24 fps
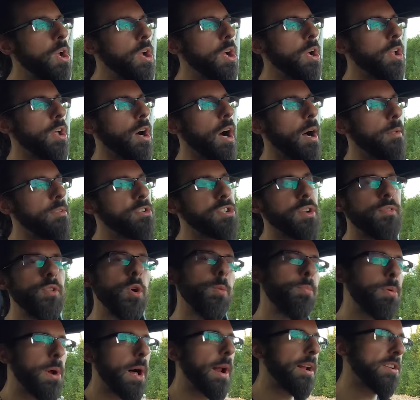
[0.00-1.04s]
There's a few
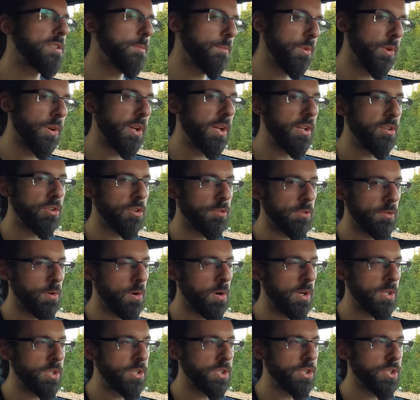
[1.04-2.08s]
products I'm looking to
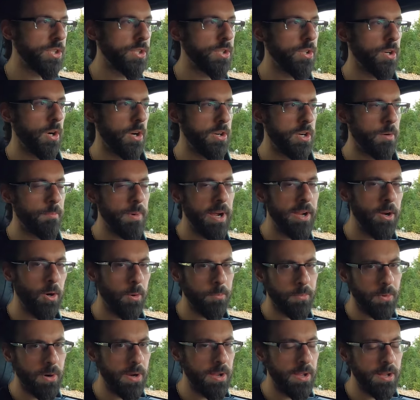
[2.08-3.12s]
launch under my own
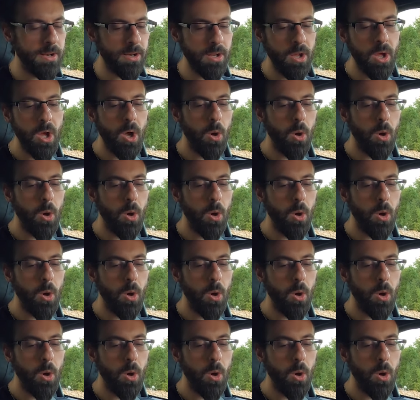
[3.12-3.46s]
brand.